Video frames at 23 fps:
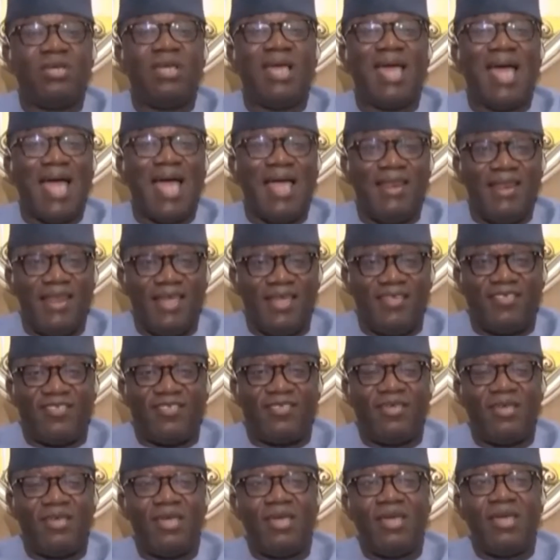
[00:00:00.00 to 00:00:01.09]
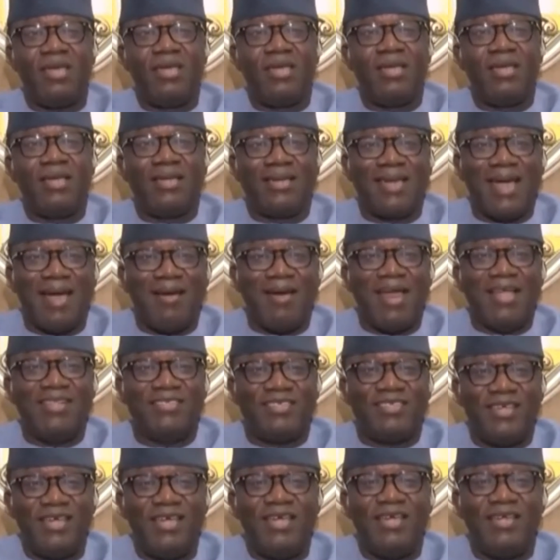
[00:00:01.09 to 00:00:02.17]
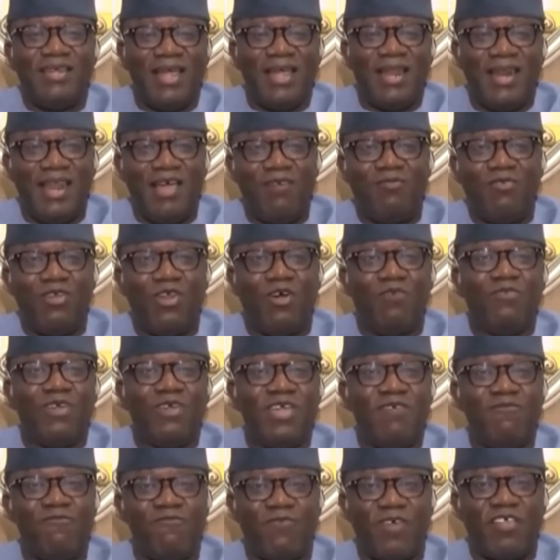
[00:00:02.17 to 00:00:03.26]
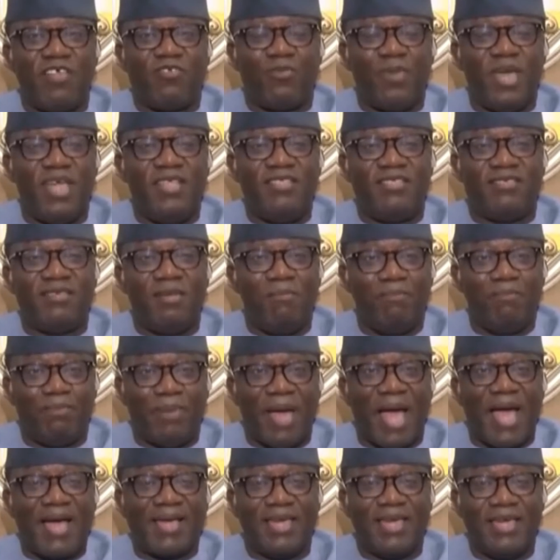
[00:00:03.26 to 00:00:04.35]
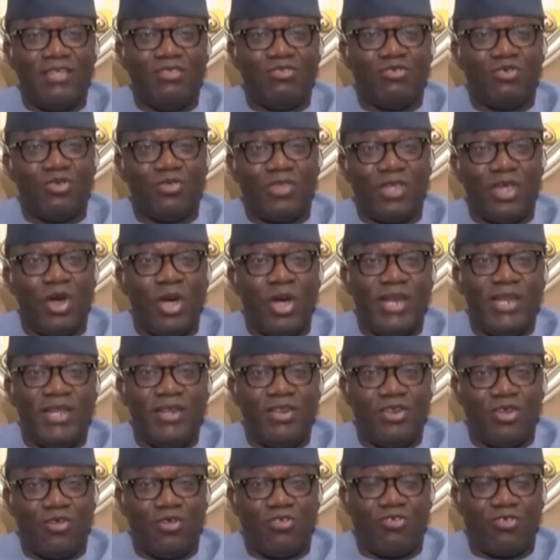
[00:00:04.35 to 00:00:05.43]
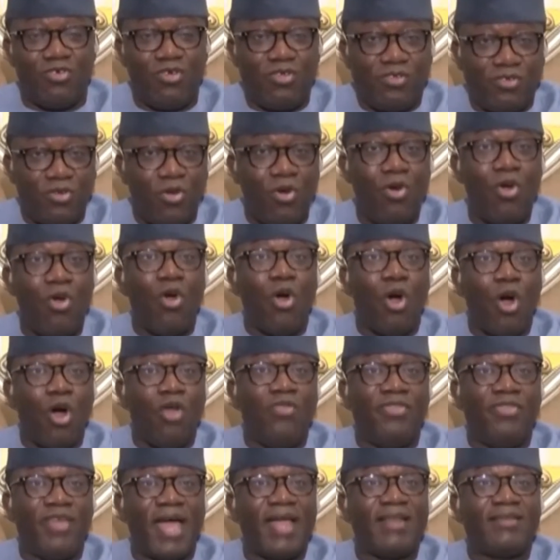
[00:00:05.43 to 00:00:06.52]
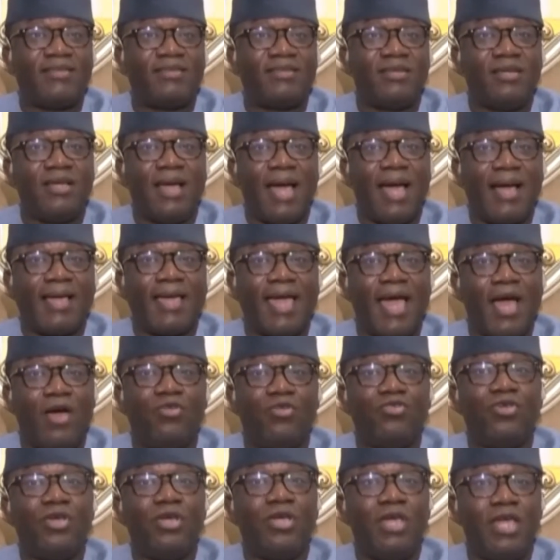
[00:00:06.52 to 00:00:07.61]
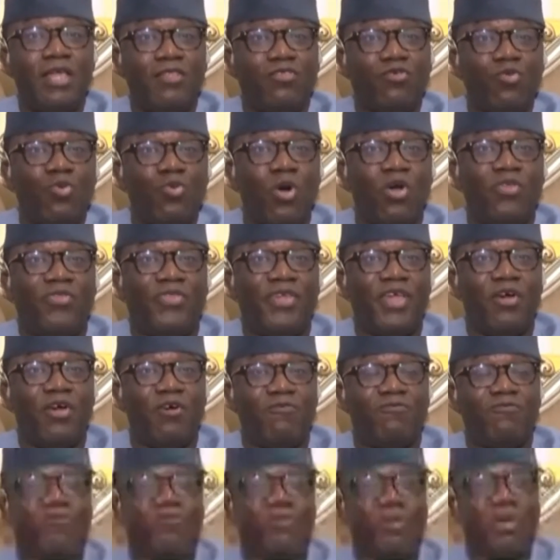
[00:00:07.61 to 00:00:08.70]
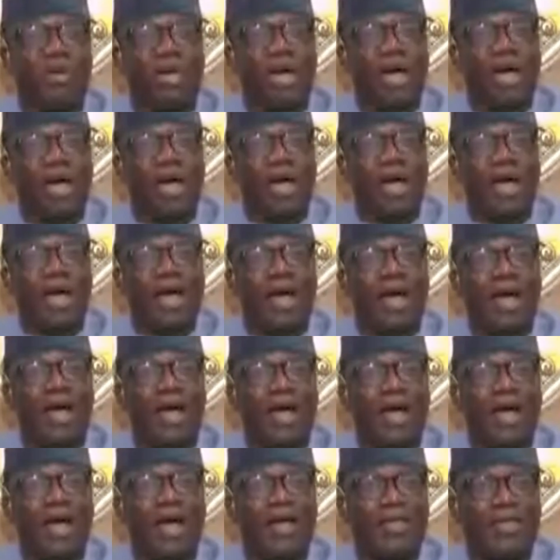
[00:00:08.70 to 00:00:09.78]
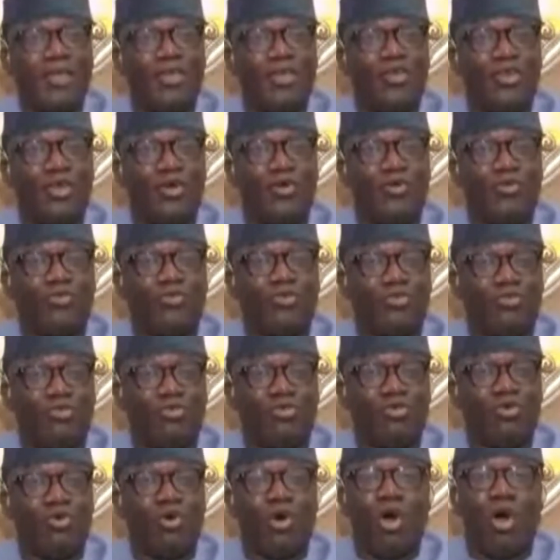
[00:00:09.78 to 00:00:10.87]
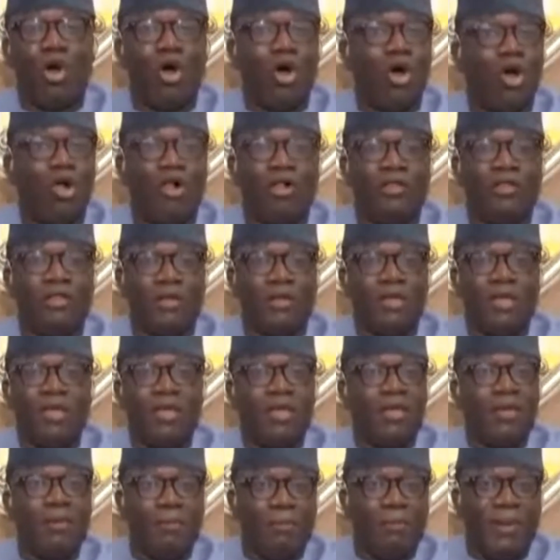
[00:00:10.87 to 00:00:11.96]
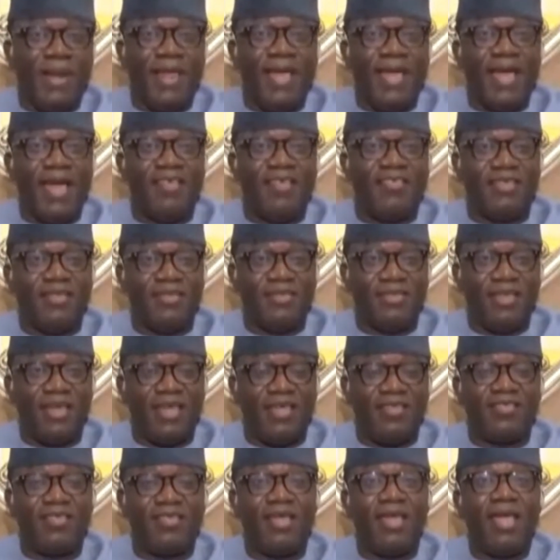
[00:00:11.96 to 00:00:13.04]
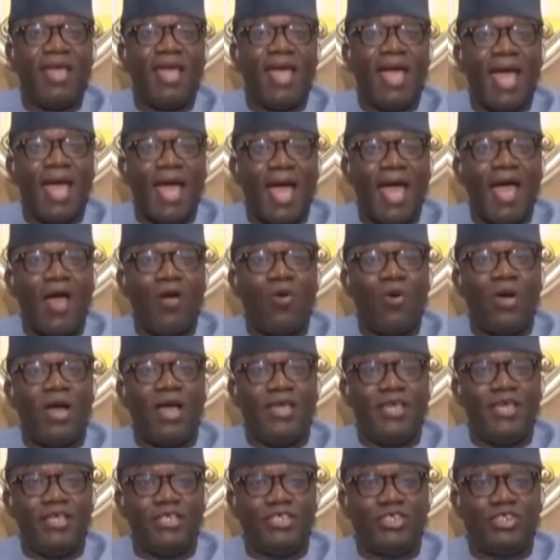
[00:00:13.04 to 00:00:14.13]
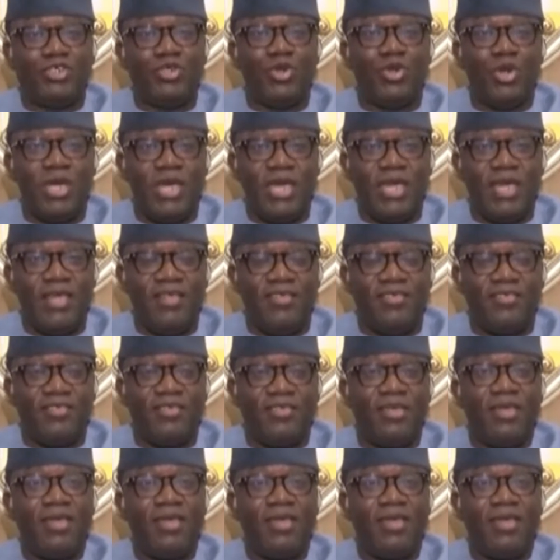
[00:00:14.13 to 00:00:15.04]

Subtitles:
at least guarantee a level of reinvestment back into the oil industry. So on that account, it's worthy of kudos to all the players in this. Our issue is